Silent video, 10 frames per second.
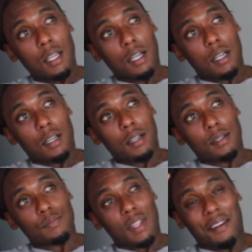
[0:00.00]

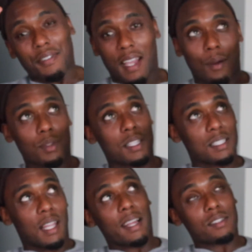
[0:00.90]
I forgot what these
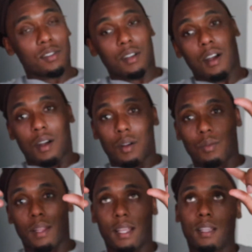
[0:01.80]
lights are called,
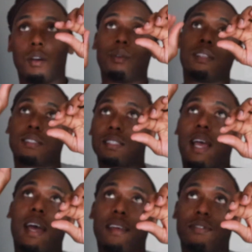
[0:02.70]
where they go
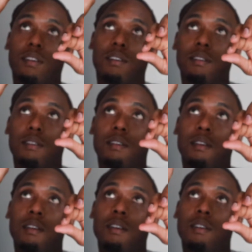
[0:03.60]
inside
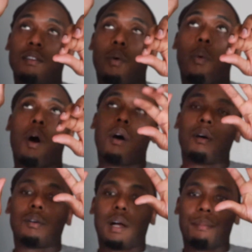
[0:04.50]
the
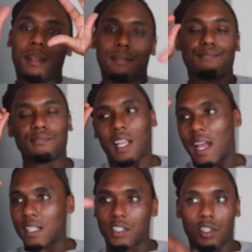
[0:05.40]
wall. I mean, I
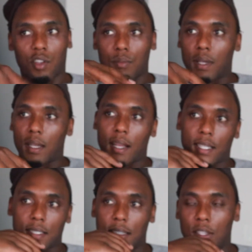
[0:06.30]
had to show you better than I
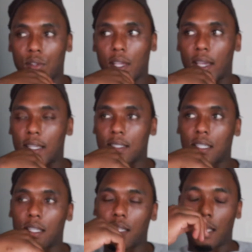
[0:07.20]
could tell you guys.
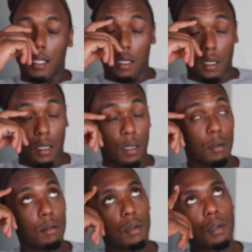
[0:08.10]
And then,